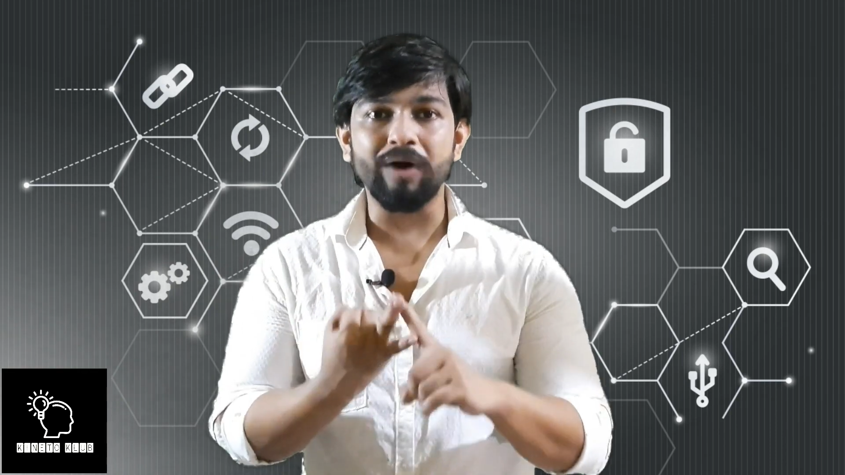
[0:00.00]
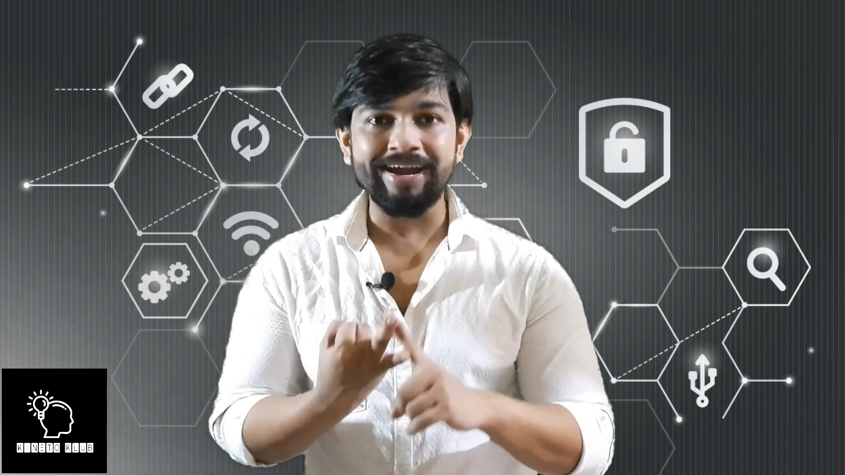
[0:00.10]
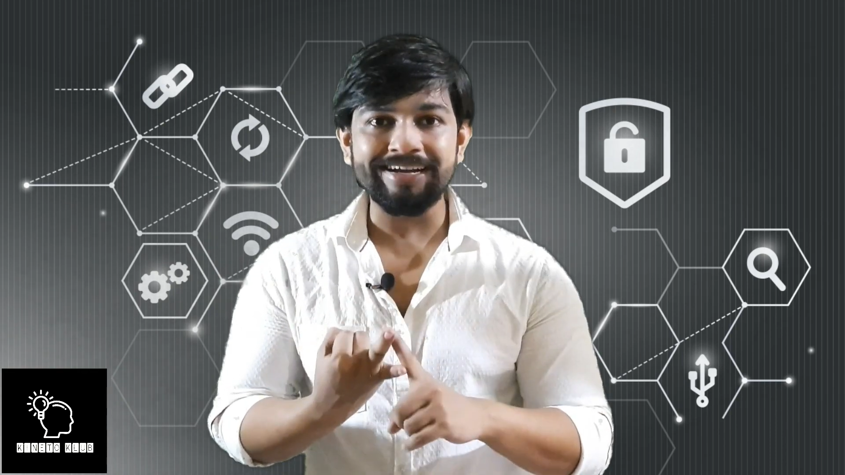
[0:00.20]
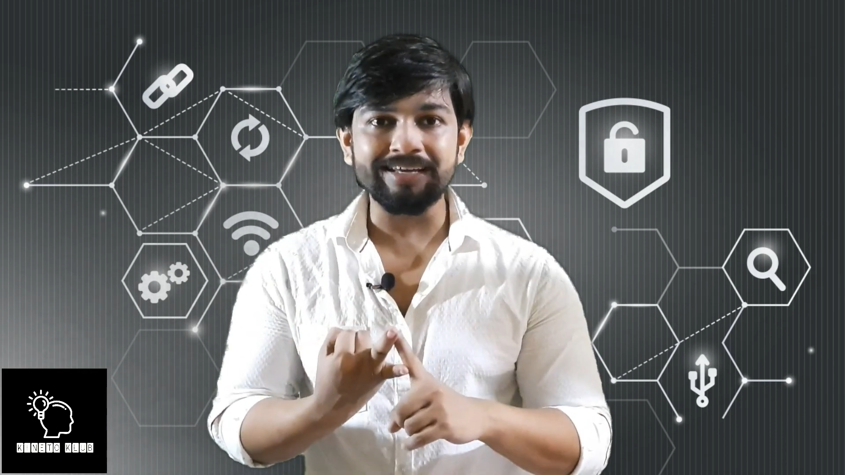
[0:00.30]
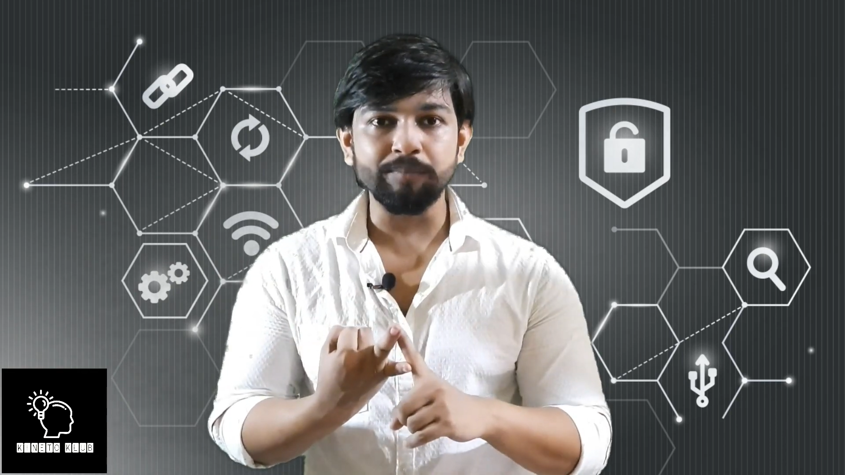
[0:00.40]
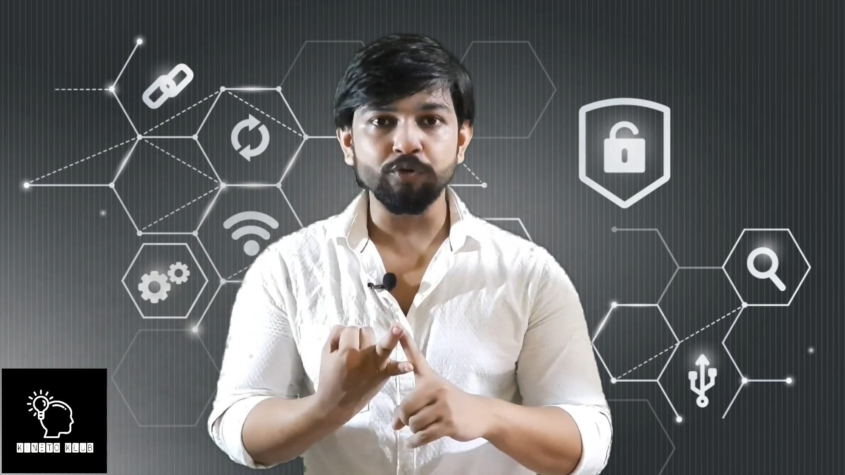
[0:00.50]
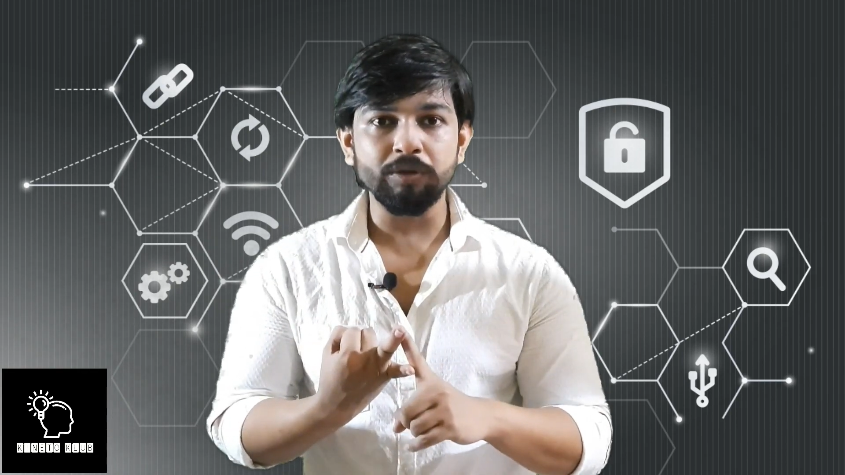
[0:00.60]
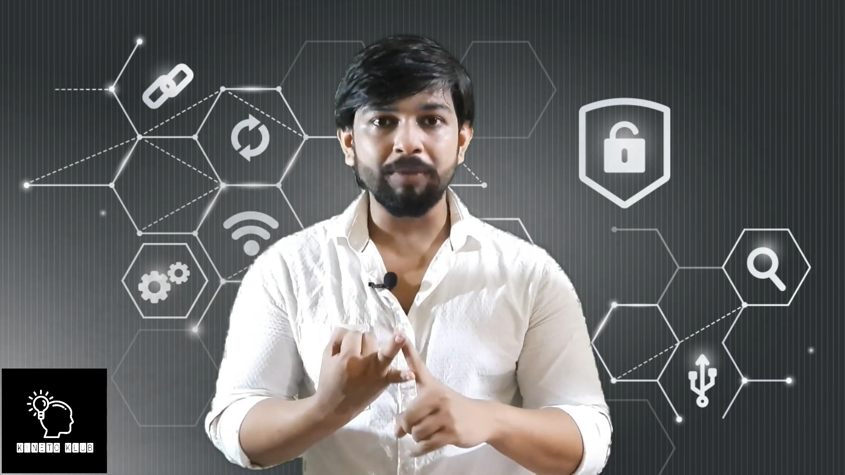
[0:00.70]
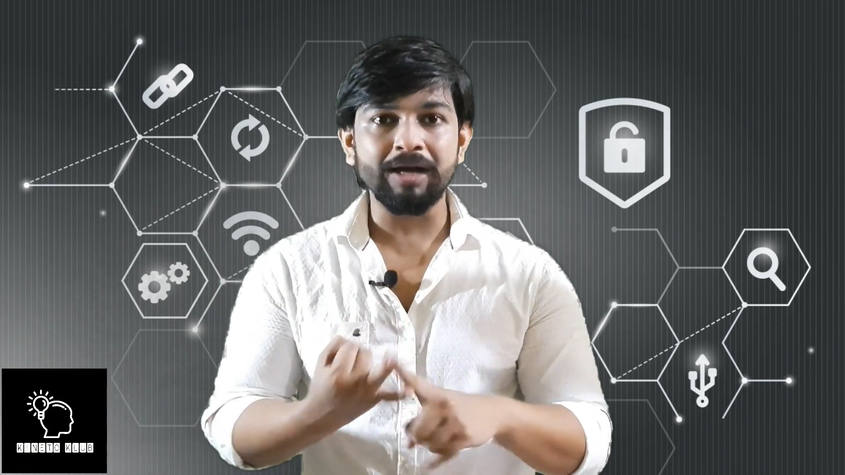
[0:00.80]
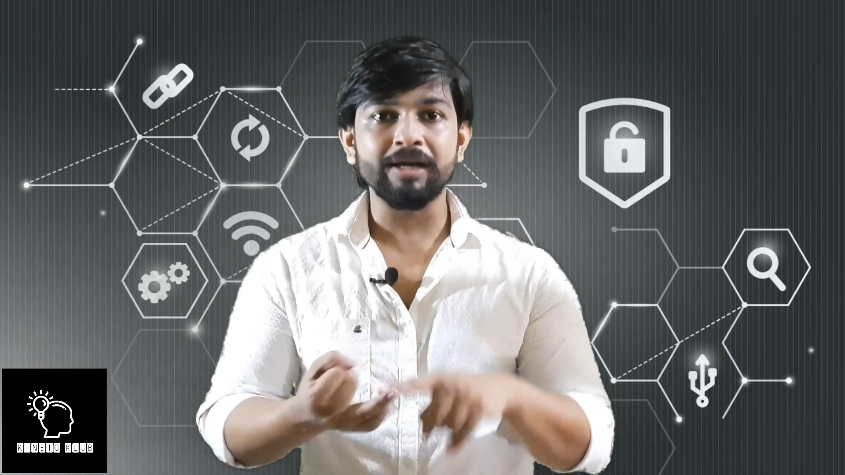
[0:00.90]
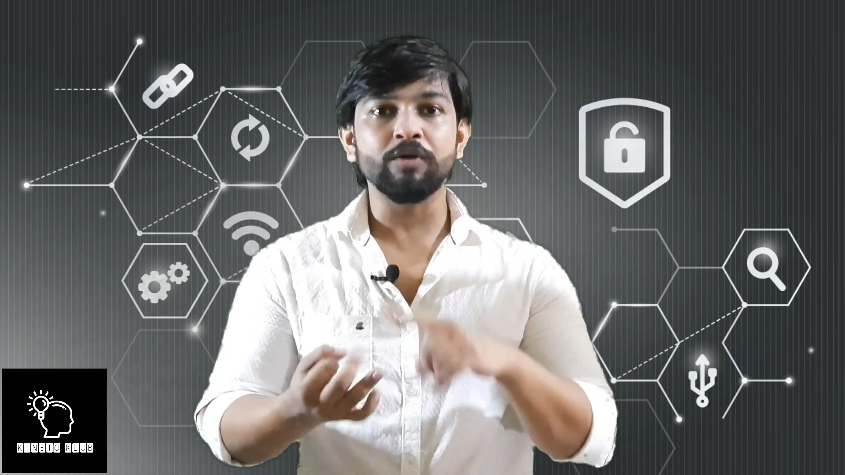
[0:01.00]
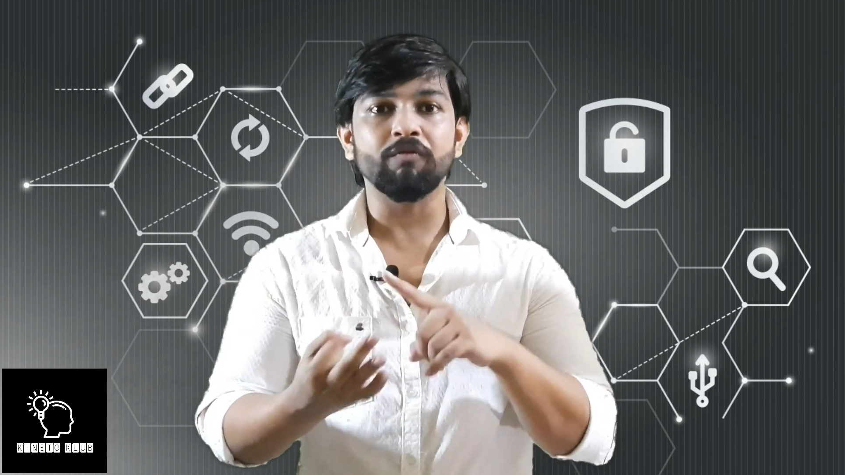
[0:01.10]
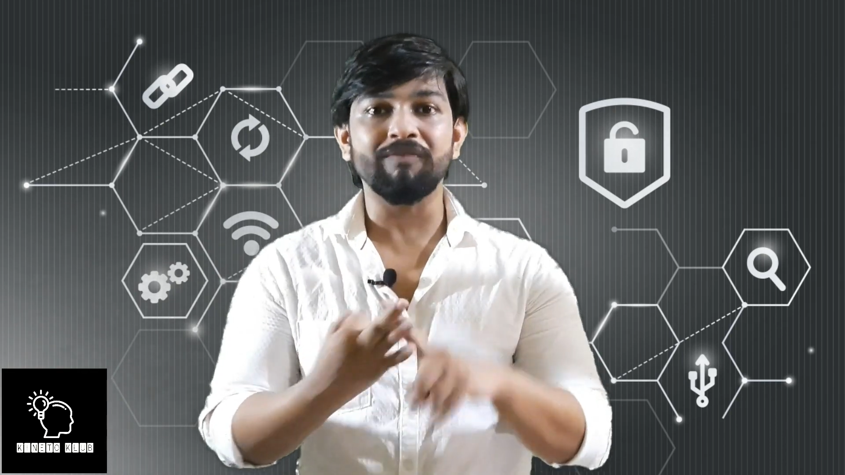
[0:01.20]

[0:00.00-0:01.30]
why it came to the market,